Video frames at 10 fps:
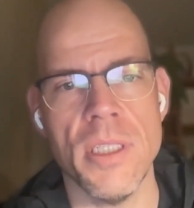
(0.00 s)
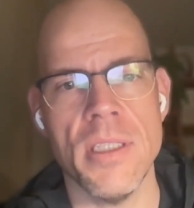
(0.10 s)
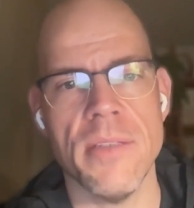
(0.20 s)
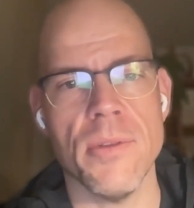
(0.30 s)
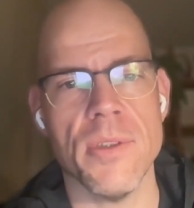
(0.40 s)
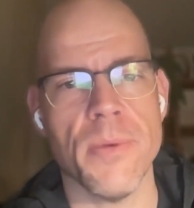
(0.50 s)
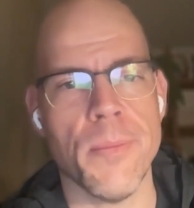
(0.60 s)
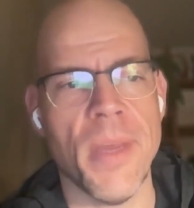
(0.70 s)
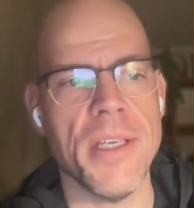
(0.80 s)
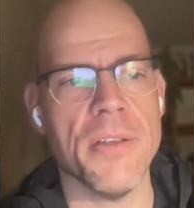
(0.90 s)
interviews with
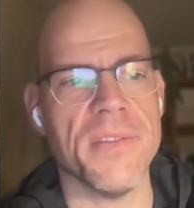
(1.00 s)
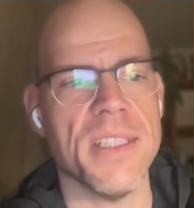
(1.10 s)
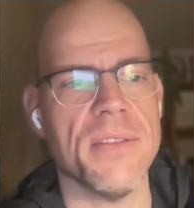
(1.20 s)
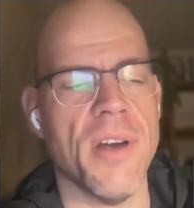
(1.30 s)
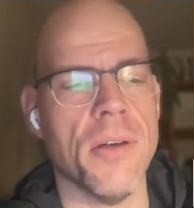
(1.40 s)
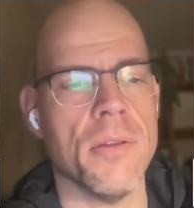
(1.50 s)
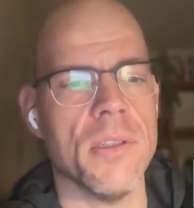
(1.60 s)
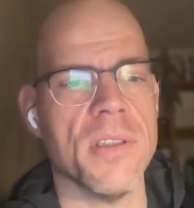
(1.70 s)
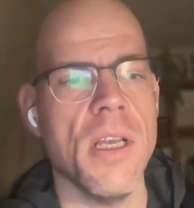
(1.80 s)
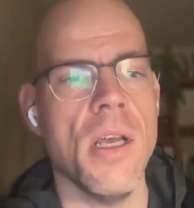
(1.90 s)
many of these
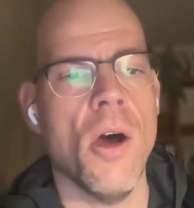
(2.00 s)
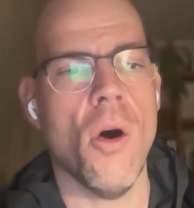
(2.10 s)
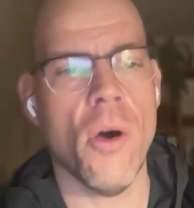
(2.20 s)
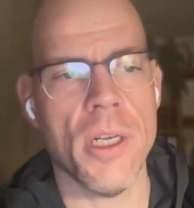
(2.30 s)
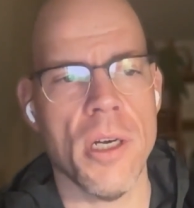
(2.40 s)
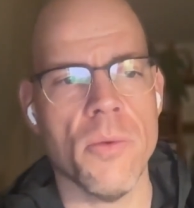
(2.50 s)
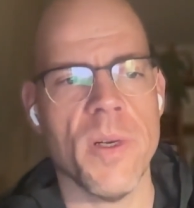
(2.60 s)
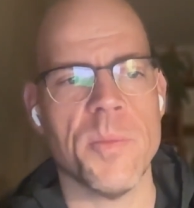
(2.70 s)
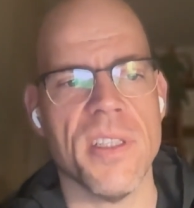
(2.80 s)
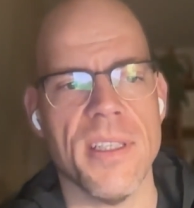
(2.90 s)
founders on our
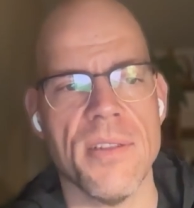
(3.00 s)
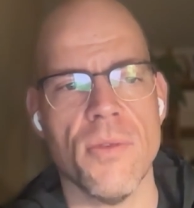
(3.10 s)
website.